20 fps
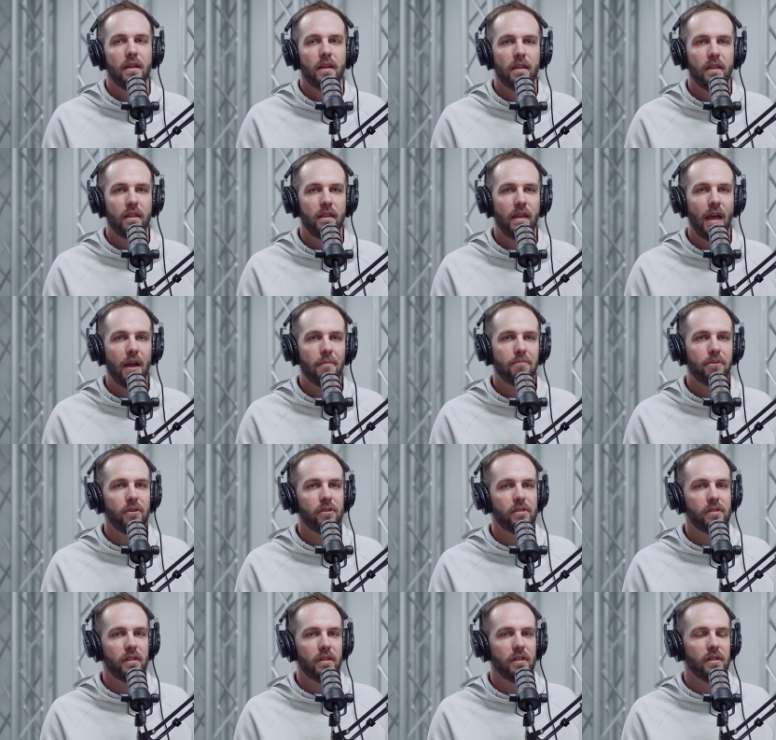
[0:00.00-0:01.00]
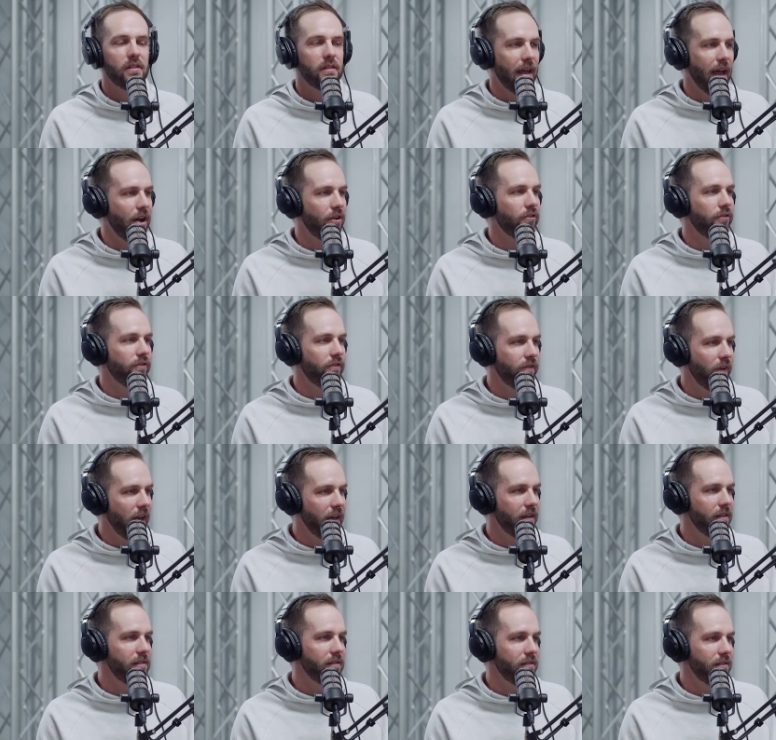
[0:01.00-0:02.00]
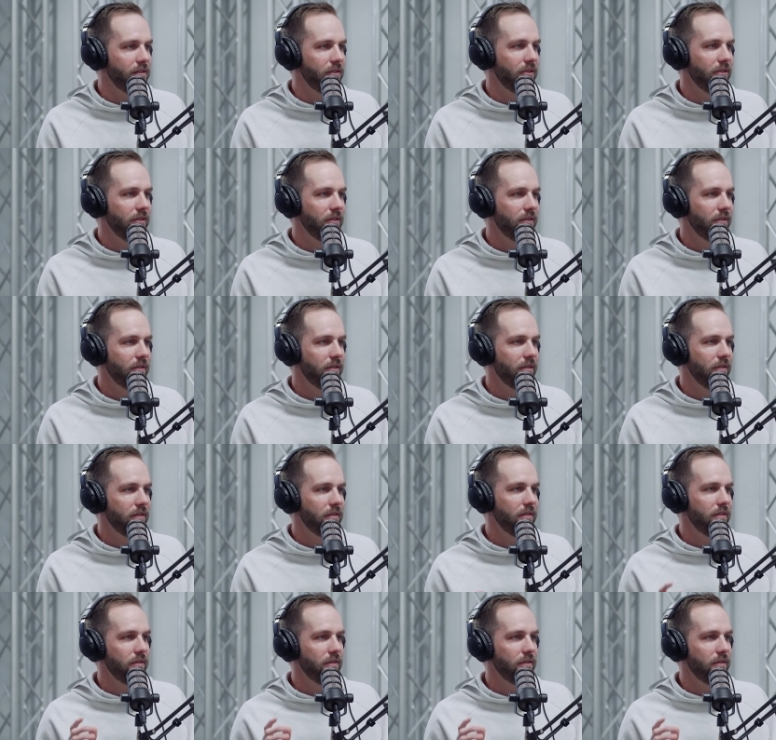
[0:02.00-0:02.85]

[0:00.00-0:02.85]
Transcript: That person is now faced mm.